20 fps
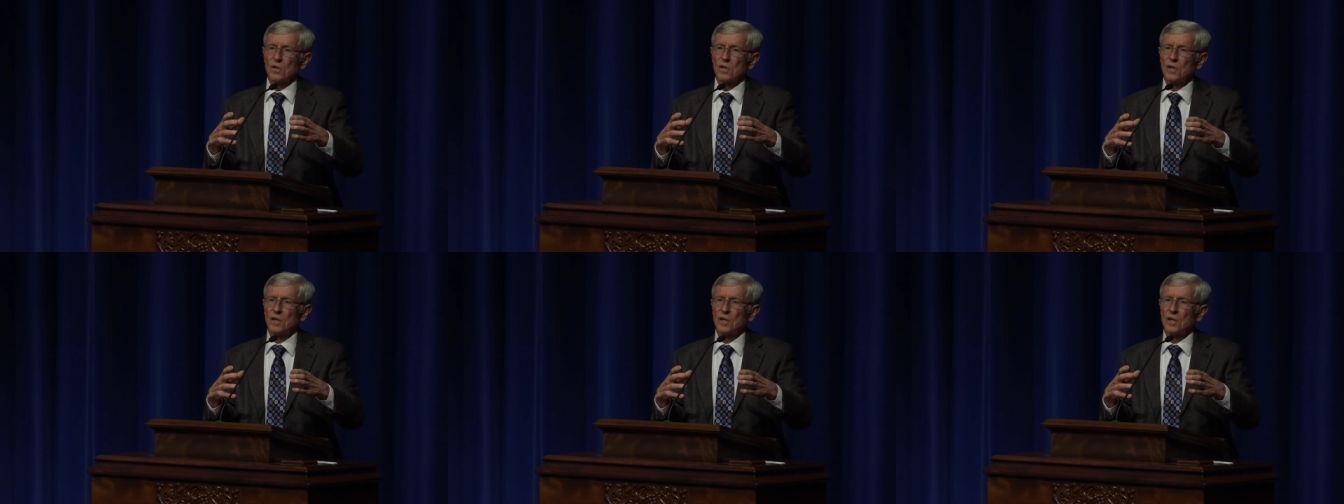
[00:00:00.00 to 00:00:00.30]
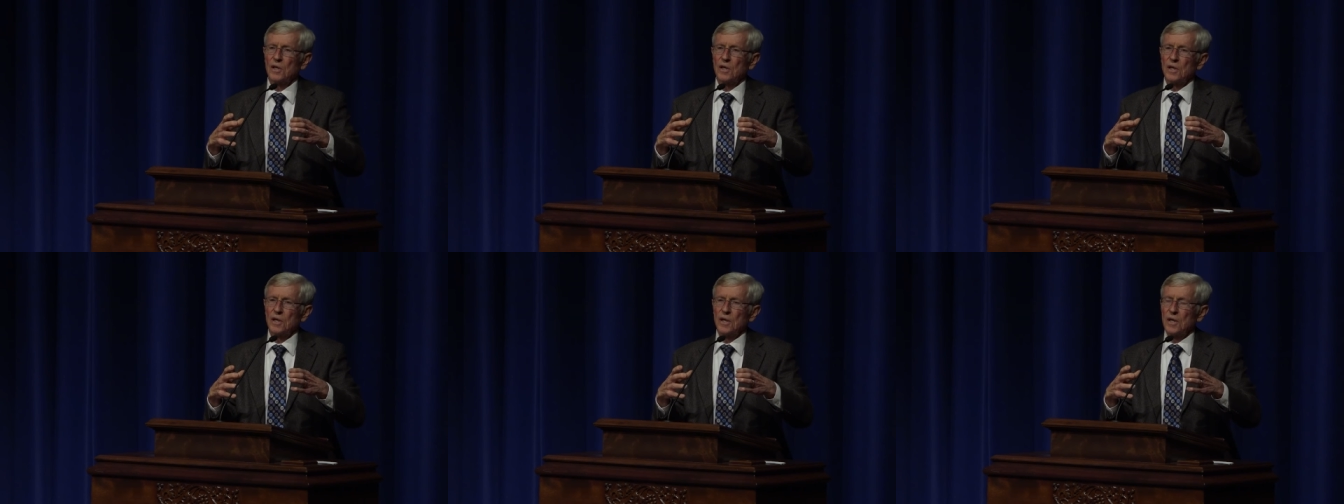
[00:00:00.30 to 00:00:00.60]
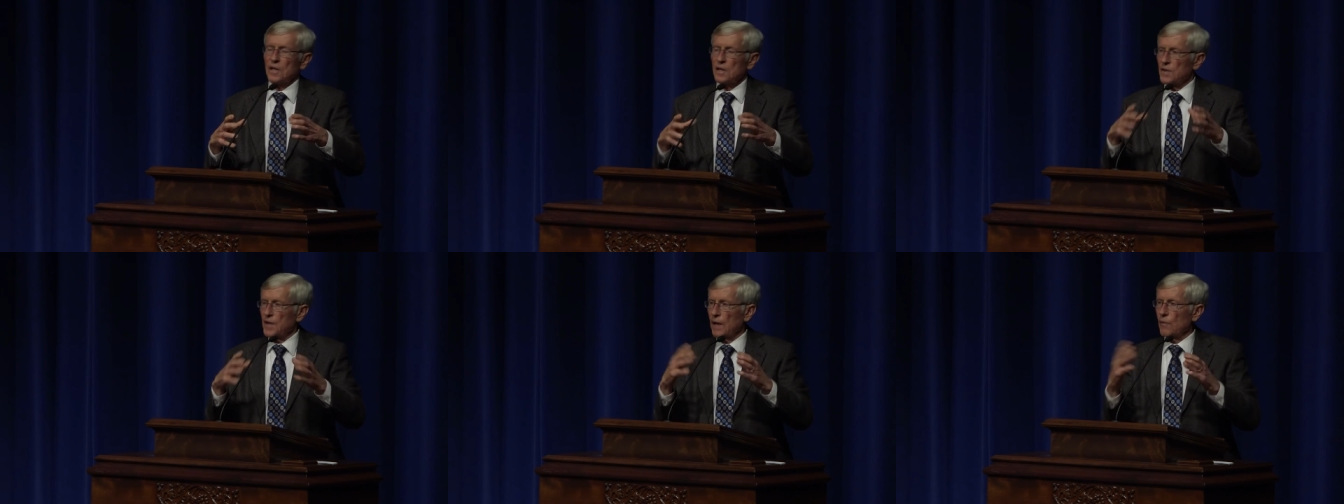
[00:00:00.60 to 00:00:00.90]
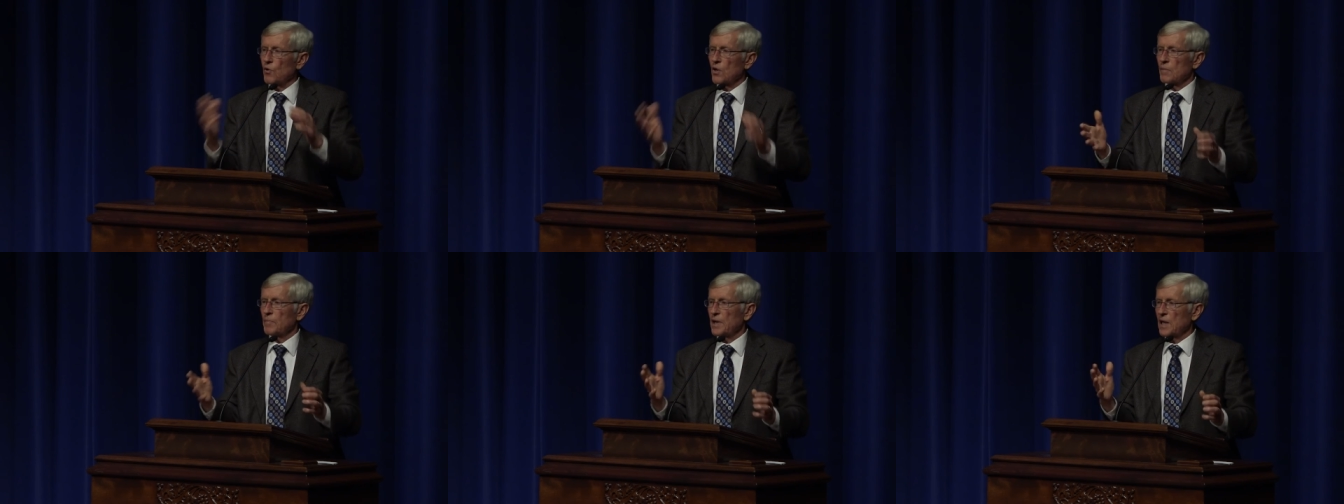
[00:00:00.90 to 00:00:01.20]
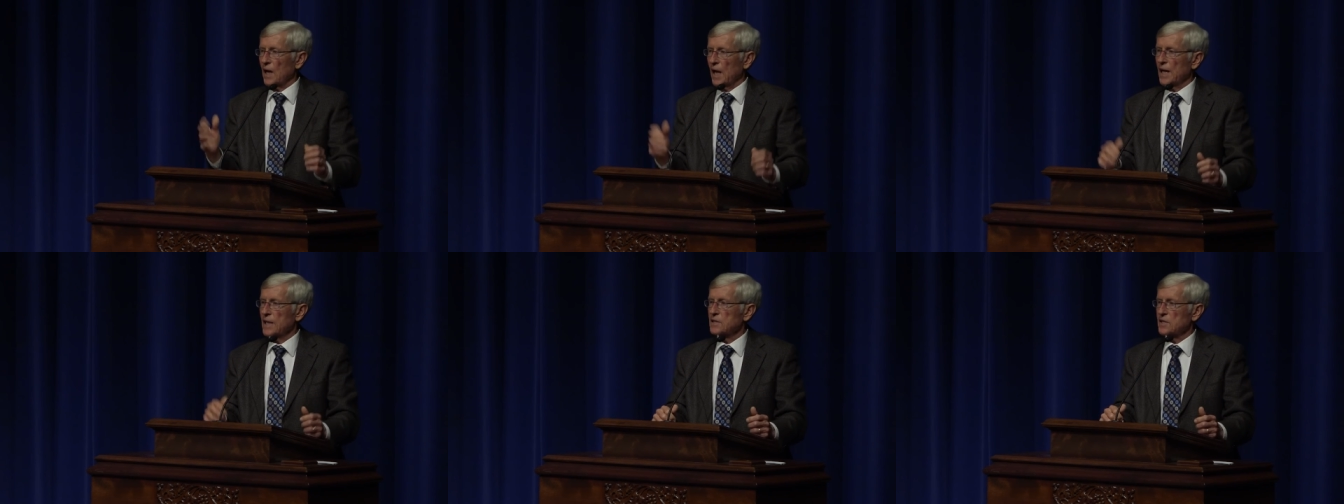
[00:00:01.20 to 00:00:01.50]
And they want to be
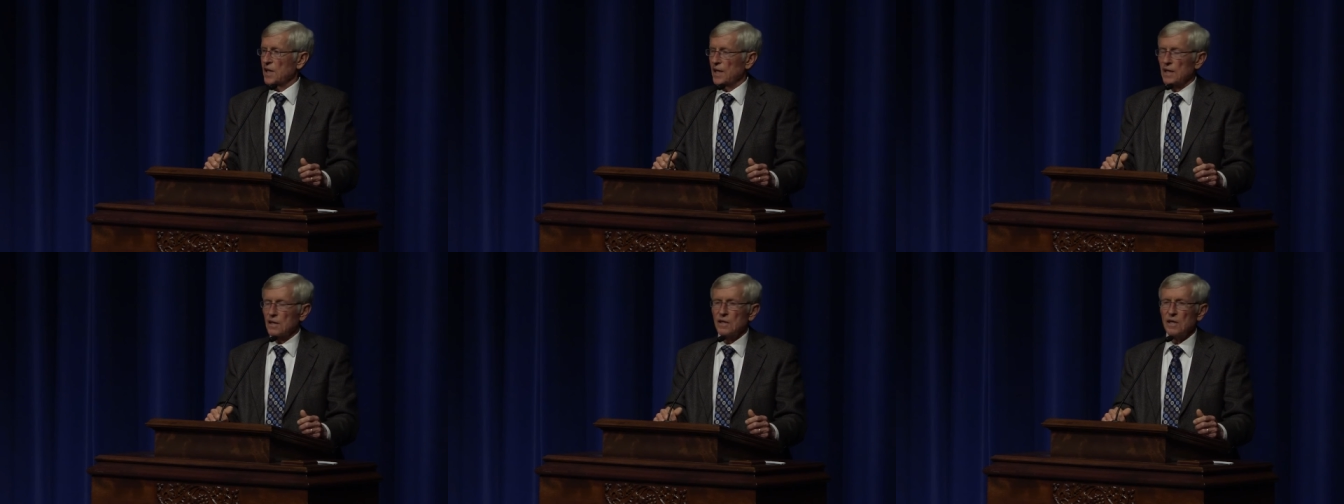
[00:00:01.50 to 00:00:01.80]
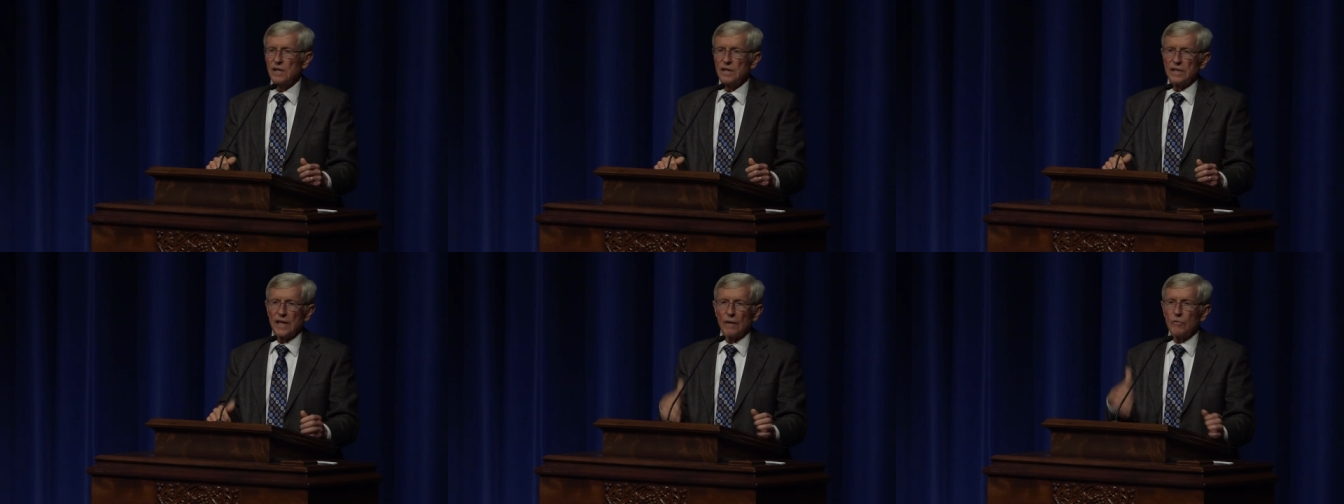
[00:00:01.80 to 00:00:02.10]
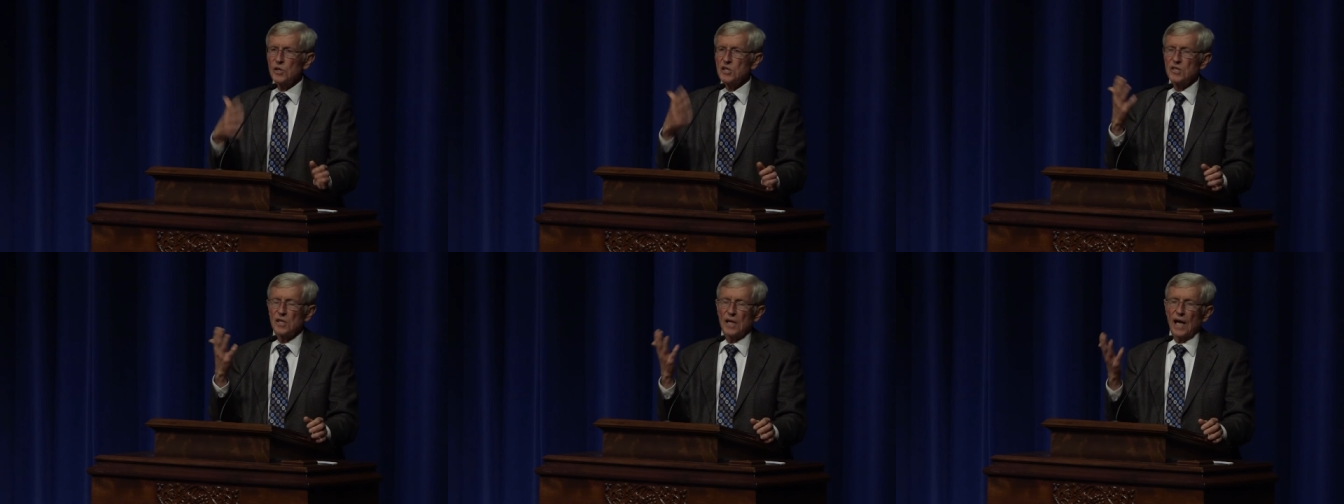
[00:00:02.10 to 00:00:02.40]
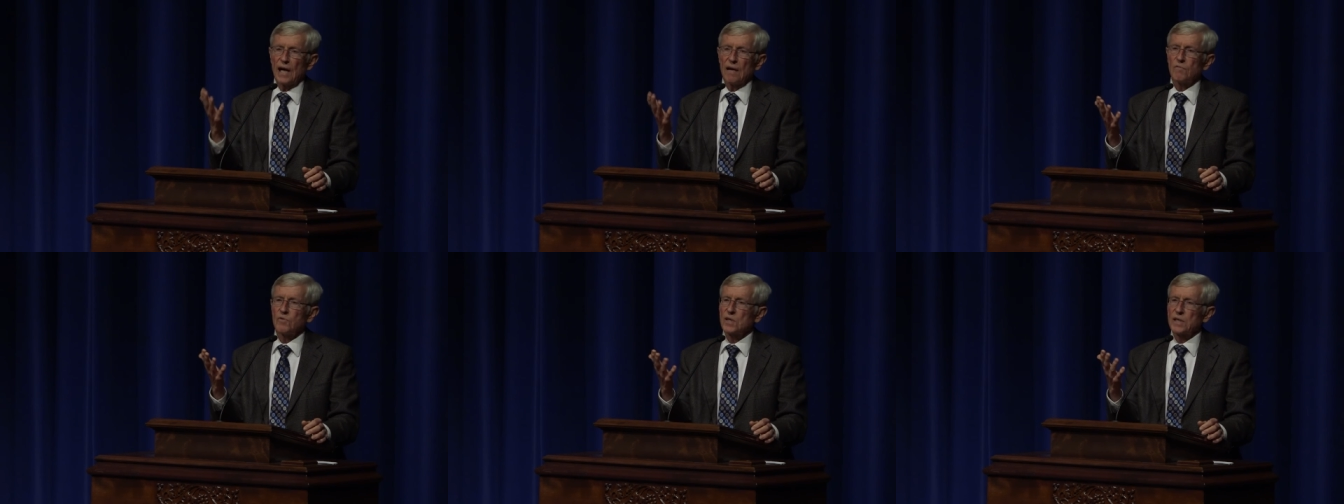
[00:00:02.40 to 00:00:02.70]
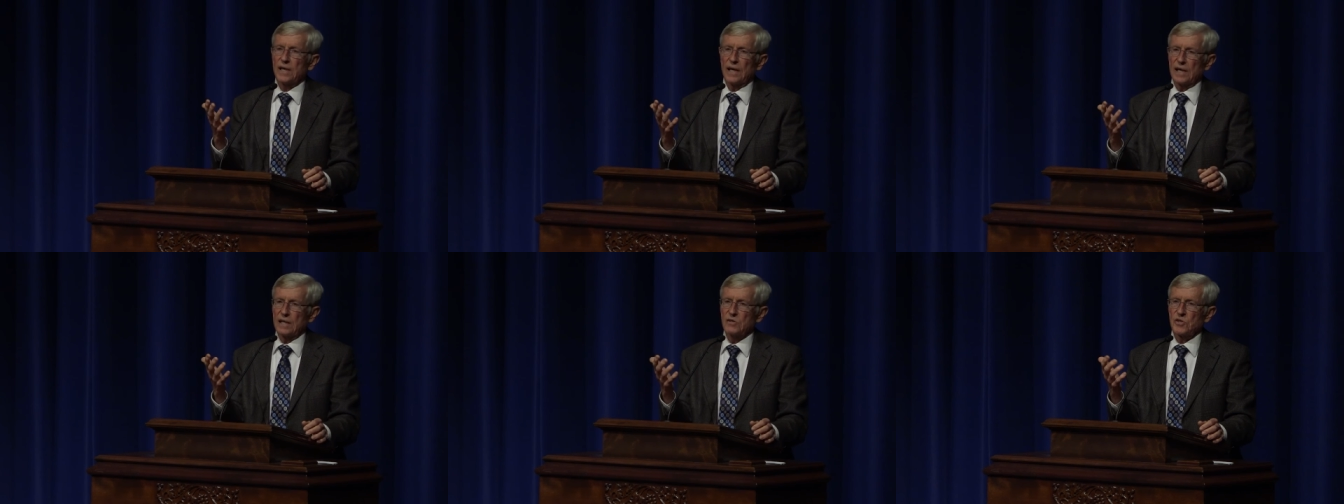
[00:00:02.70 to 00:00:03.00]
like that. That wasn't
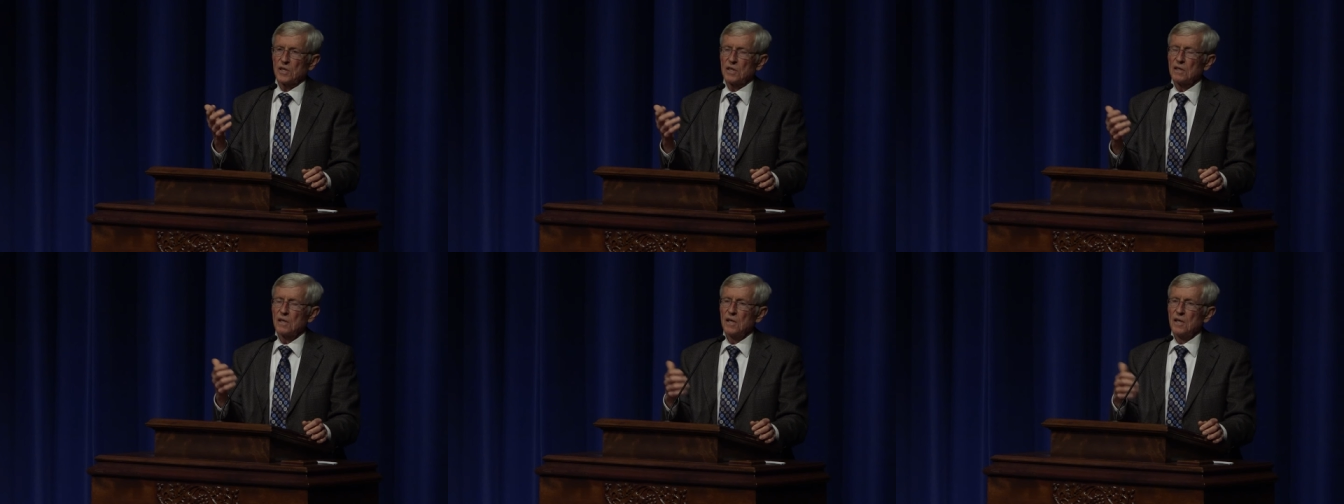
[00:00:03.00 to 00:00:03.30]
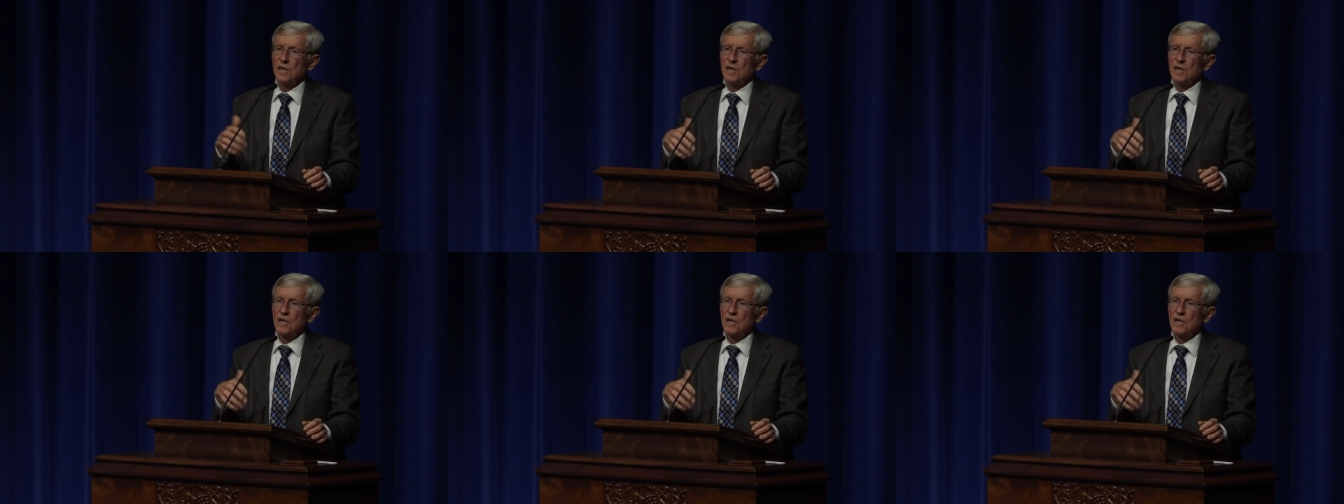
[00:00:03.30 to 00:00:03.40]
advertising.